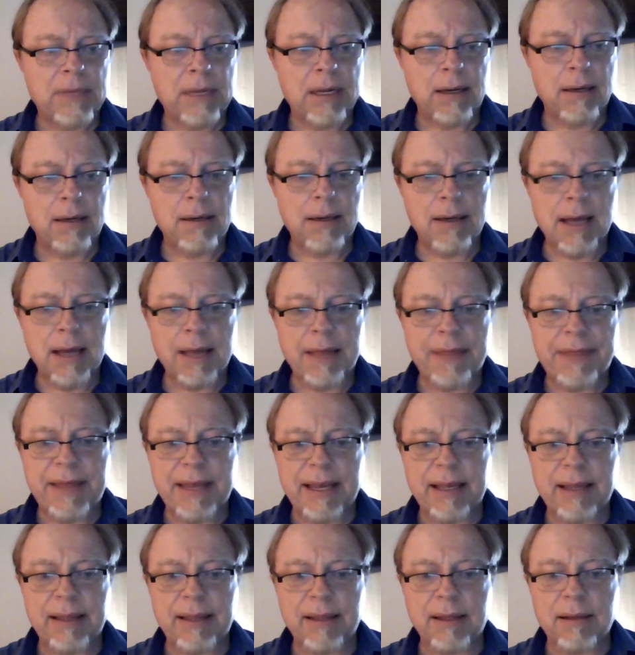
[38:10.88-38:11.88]

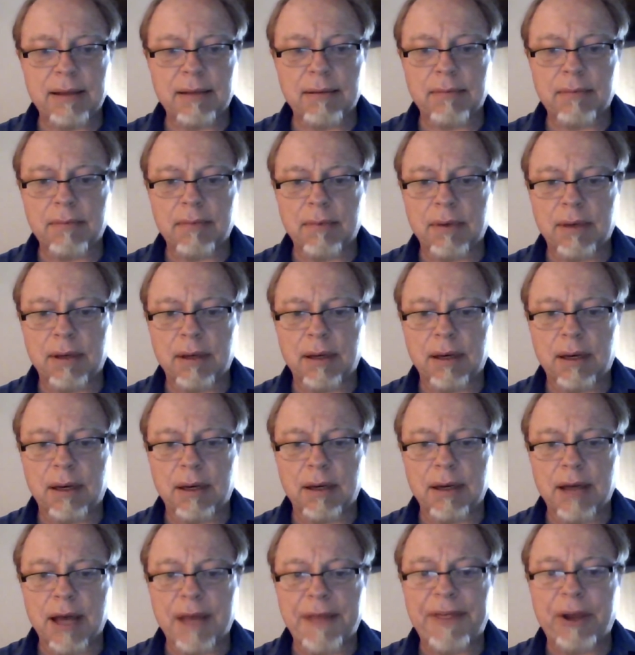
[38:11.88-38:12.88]
Nothing
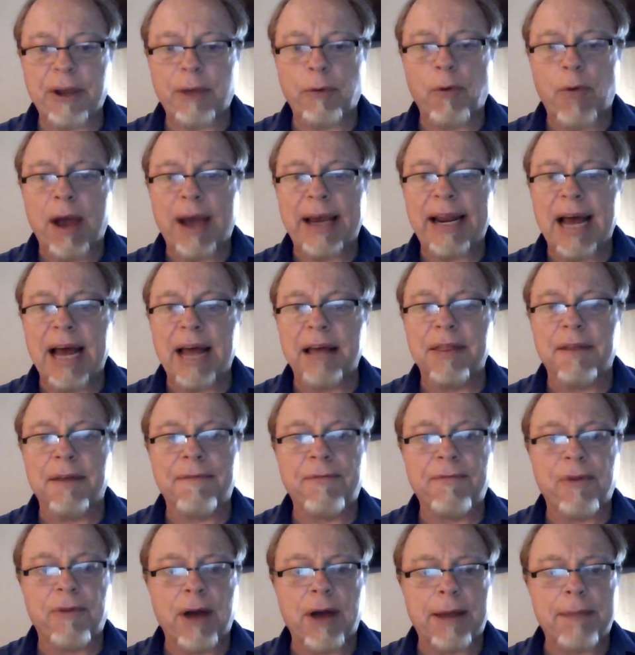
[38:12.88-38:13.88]
right on the
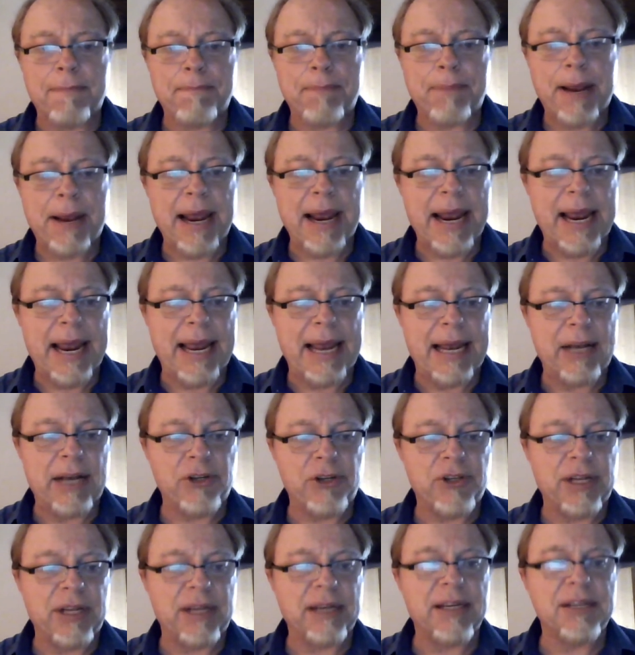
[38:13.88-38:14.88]
front
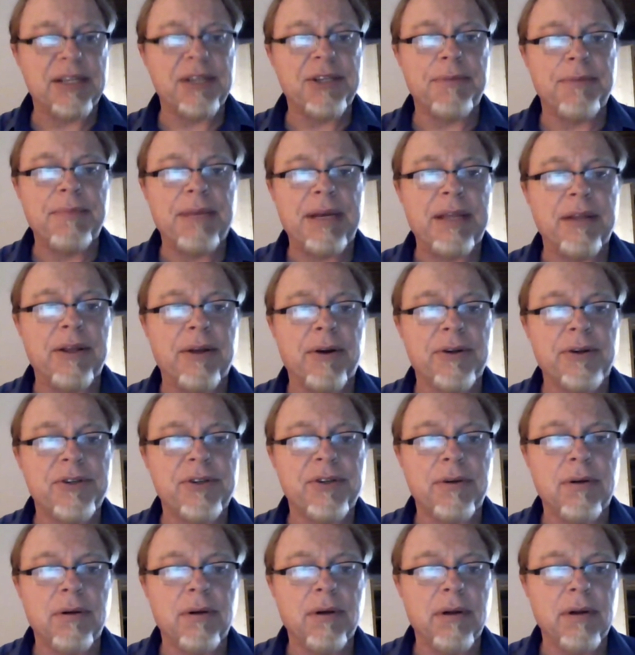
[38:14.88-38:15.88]
page. That doesn't mean
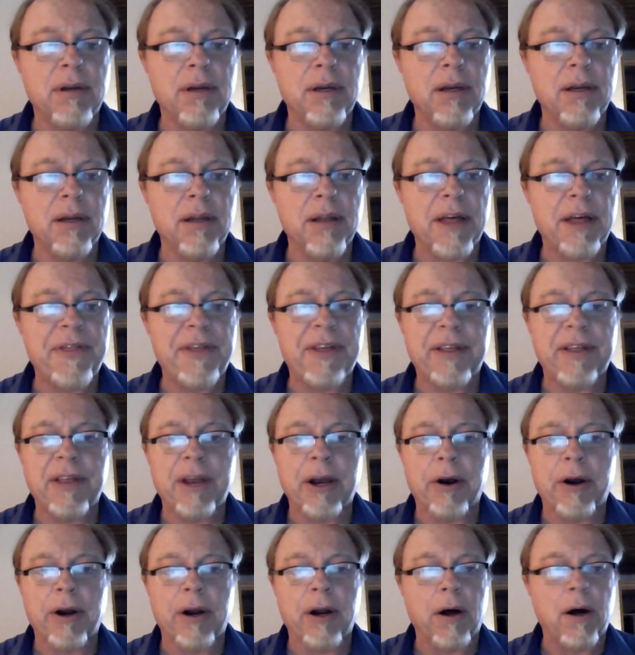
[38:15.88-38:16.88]
there's nothing
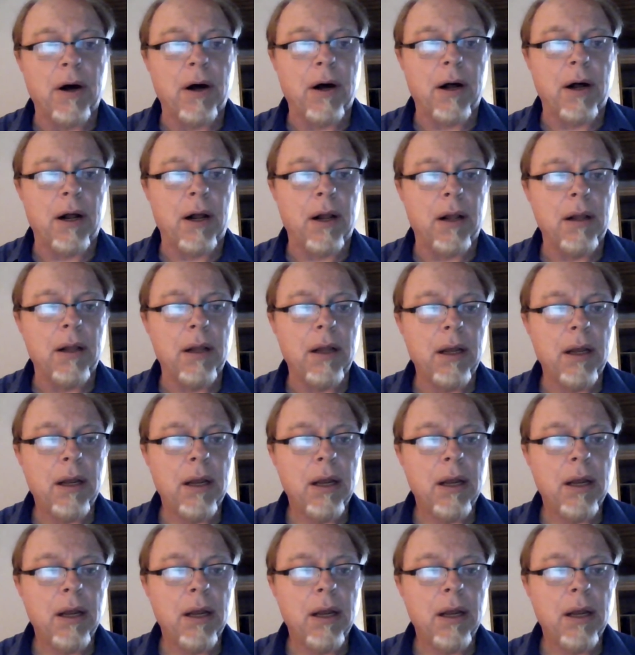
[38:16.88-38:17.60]
there at all.